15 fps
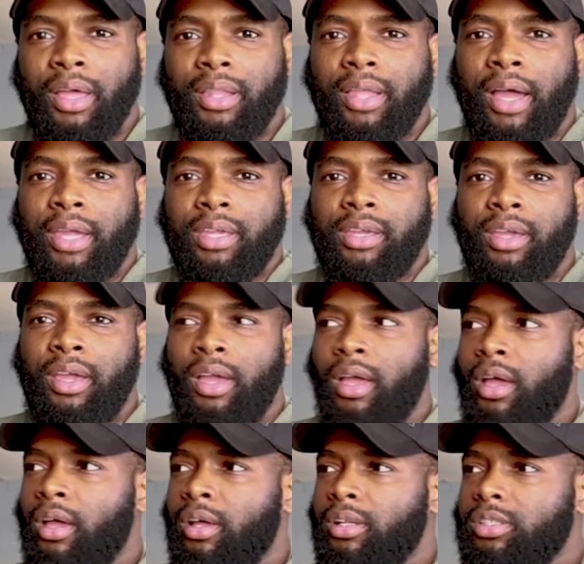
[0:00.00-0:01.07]
Like,
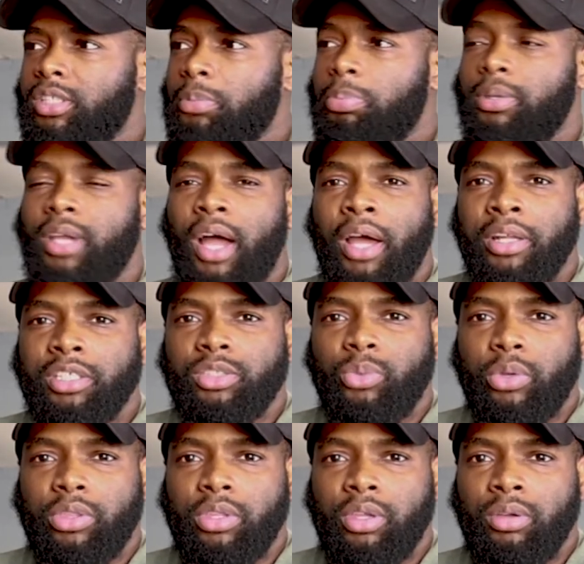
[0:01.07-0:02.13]
to be honest
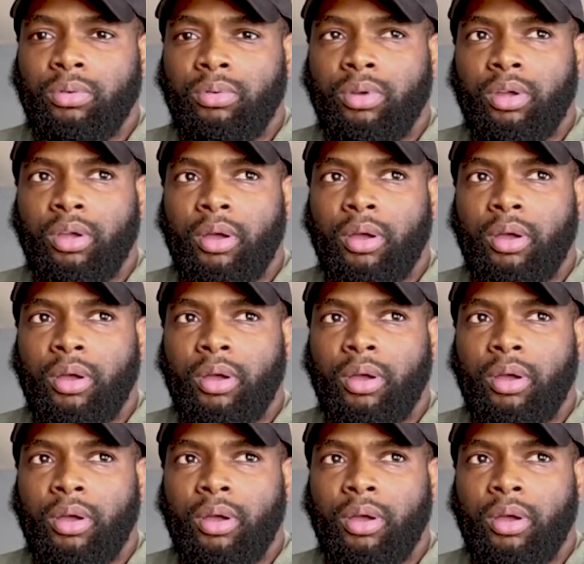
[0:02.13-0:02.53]
with you,